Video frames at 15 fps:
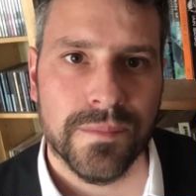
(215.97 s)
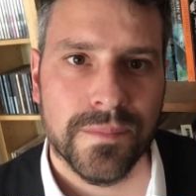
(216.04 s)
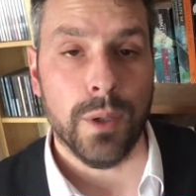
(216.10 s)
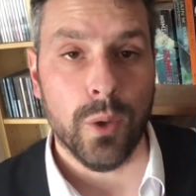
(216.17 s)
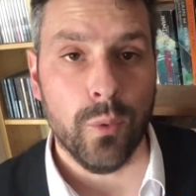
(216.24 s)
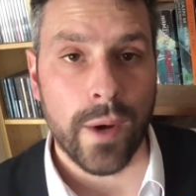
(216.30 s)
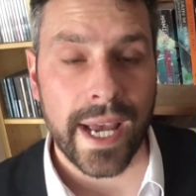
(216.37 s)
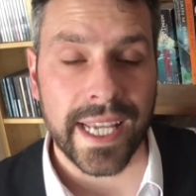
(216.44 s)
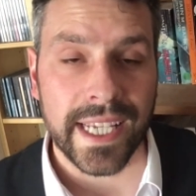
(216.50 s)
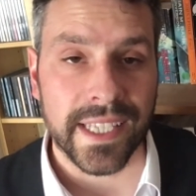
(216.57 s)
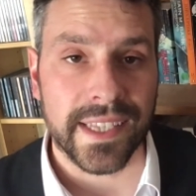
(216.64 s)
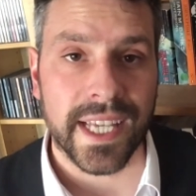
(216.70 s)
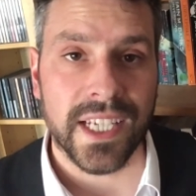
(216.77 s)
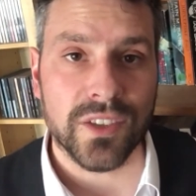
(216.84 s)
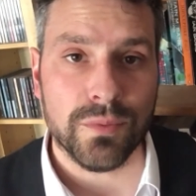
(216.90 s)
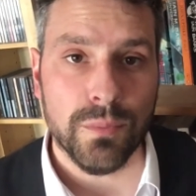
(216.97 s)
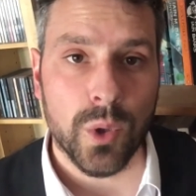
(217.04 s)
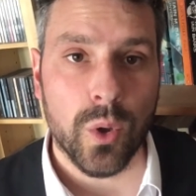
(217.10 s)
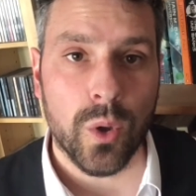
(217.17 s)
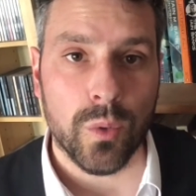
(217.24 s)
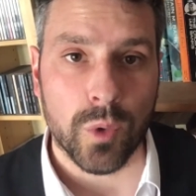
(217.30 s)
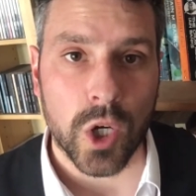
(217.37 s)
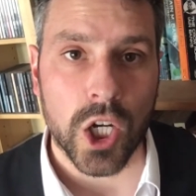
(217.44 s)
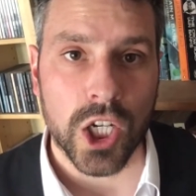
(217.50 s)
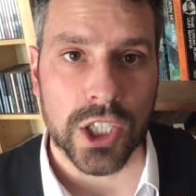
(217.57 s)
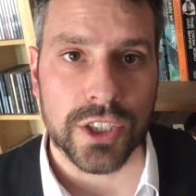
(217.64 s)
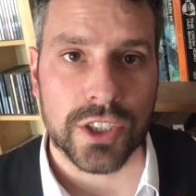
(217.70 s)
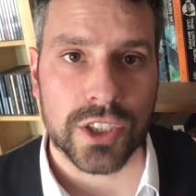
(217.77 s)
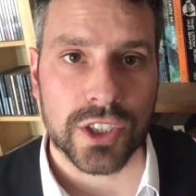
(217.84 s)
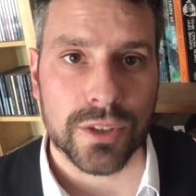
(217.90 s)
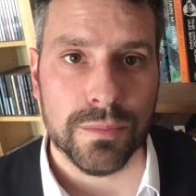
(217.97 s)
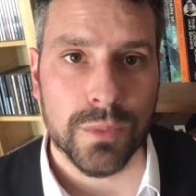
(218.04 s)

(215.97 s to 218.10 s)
But wait, there's more words,